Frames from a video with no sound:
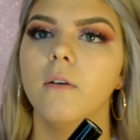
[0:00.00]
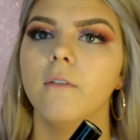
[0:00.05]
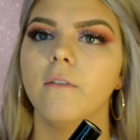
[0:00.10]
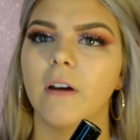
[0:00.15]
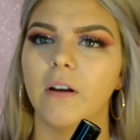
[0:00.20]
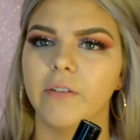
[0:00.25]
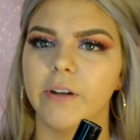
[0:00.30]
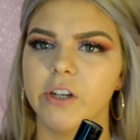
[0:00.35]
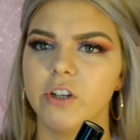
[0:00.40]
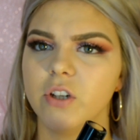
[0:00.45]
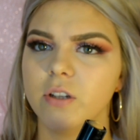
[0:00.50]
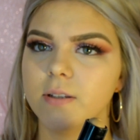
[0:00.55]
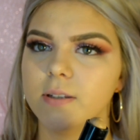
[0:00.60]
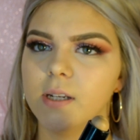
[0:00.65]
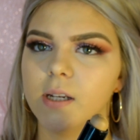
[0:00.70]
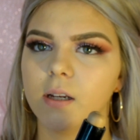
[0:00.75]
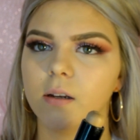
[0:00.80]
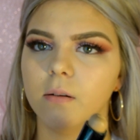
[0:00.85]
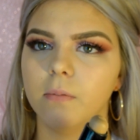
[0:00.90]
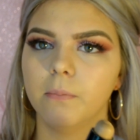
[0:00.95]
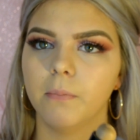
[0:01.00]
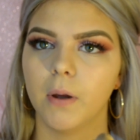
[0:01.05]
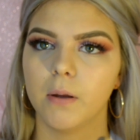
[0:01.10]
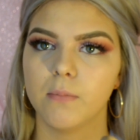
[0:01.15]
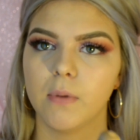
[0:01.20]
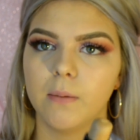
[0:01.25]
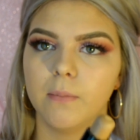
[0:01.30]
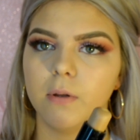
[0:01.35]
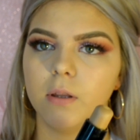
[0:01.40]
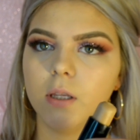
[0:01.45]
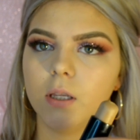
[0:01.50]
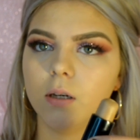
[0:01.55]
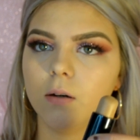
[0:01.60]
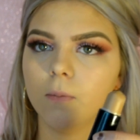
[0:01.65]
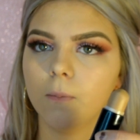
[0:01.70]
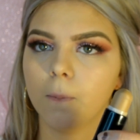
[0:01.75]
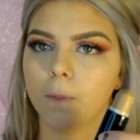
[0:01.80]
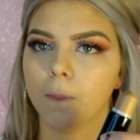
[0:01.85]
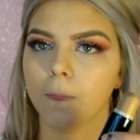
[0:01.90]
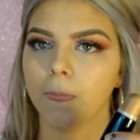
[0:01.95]
foundation stick by Maybelline,
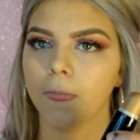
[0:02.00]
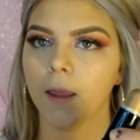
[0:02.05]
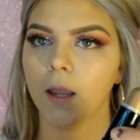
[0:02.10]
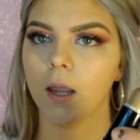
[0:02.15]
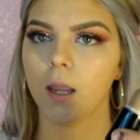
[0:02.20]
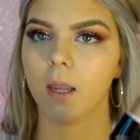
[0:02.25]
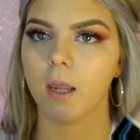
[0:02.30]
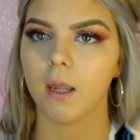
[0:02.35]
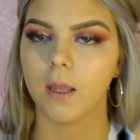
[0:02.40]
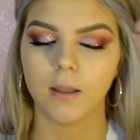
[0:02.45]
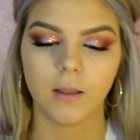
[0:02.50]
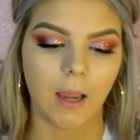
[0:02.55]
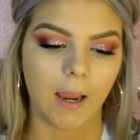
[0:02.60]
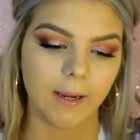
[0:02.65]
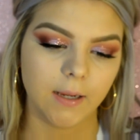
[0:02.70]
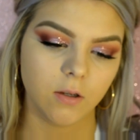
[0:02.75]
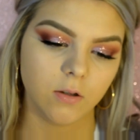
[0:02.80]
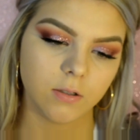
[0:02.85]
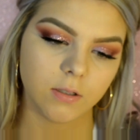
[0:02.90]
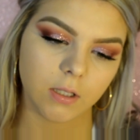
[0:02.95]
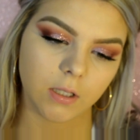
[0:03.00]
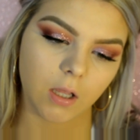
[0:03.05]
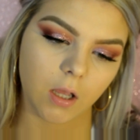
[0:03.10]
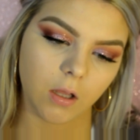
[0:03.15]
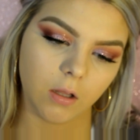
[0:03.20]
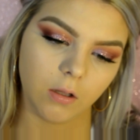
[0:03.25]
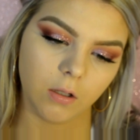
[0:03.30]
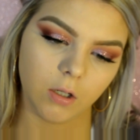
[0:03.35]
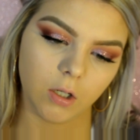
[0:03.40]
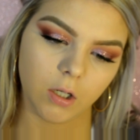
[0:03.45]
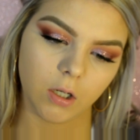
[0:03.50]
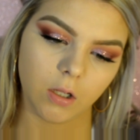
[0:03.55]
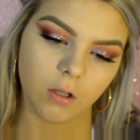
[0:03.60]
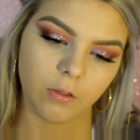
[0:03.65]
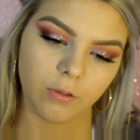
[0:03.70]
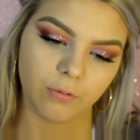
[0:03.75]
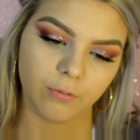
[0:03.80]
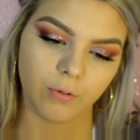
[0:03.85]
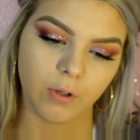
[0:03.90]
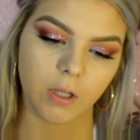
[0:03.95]
and I use the color
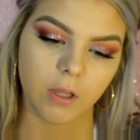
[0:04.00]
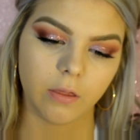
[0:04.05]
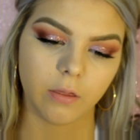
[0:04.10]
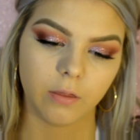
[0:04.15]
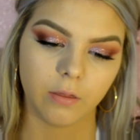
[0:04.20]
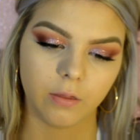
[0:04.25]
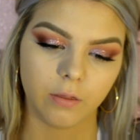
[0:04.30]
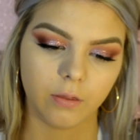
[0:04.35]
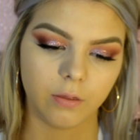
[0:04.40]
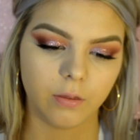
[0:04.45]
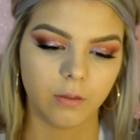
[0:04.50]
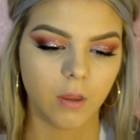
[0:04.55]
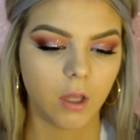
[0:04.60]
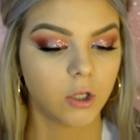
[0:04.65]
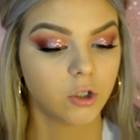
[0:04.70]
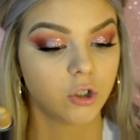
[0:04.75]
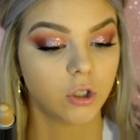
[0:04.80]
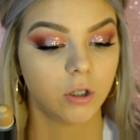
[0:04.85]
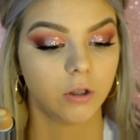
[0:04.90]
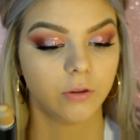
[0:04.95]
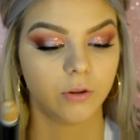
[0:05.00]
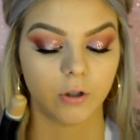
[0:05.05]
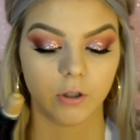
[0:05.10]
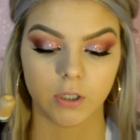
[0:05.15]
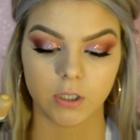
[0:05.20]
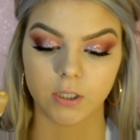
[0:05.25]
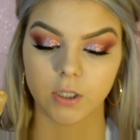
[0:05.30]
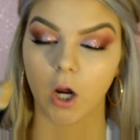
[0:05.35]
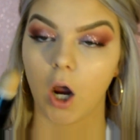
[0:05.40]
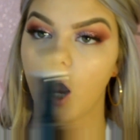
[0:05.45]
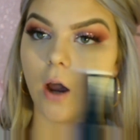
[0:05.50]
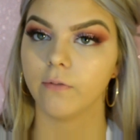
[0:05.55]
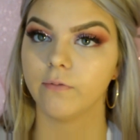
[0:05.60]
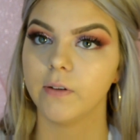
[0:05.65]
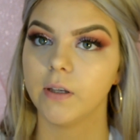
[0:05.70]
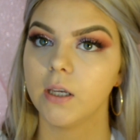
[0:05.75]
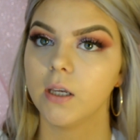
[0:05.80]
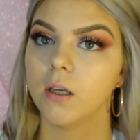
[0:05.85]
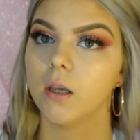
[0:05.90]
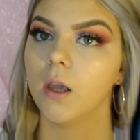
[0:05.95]
330
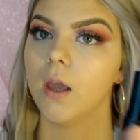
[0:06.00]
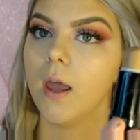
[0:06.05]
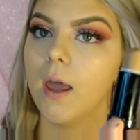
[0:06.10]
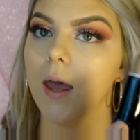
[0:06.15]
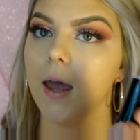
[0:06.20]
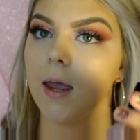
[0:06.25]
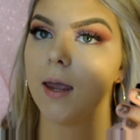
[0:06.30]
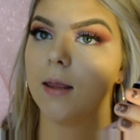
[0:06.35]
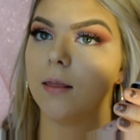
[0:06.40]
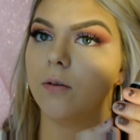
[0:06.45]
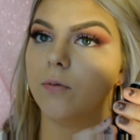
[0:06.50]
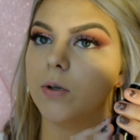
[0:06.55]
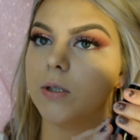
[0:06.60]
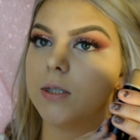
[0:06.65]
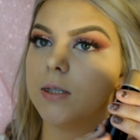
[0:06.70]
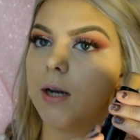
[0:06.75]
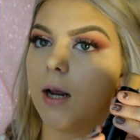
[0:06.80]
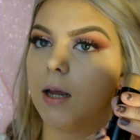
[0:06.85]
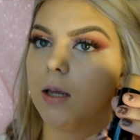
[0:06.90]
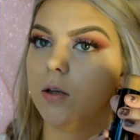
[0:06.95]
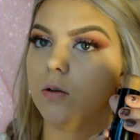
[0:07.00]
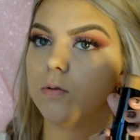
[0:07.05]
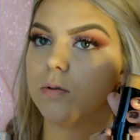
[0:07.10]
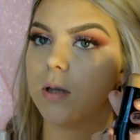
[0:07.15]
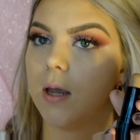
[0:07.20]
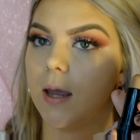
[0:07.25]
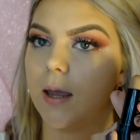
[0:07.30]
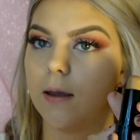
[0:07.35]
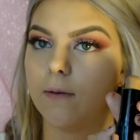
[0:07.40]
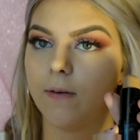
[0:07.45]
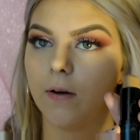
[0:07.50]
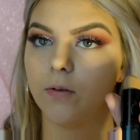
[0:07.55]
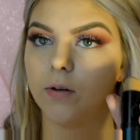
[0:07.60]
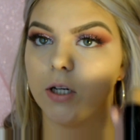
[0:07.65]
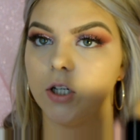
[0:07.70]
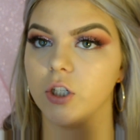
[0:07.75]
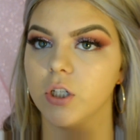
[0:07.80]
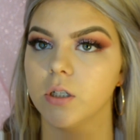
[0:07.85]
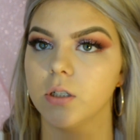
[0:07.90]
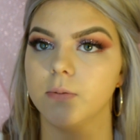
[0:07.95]
Toffee. And the reason I use a
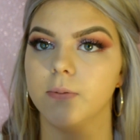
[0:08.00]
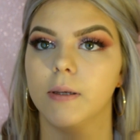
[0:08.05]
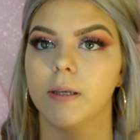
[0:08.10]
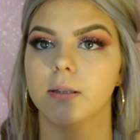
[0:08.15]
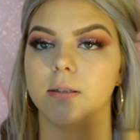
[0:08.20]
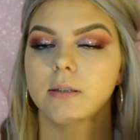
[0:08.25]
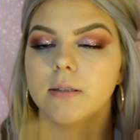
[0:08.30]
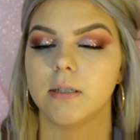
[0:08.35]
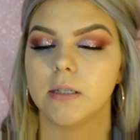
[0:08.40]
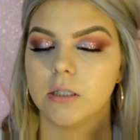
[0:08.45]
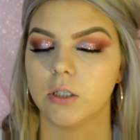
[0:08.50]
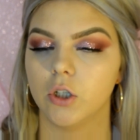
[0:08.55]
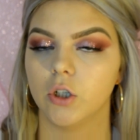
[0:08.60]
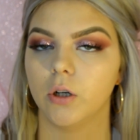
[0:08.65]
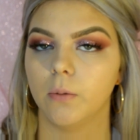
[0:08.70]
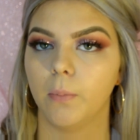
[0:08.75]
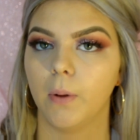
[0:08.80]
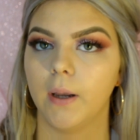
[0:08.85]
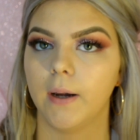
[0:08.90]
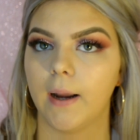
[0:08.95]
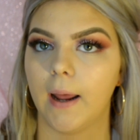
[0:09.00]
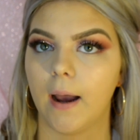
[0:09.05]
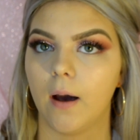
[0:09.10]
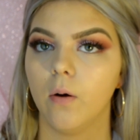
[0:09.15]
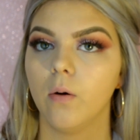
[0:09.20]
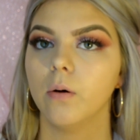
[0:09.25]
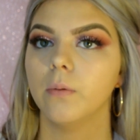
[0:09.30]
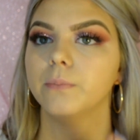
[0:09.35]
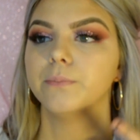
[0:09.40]
foundation is because it's easier to blend out.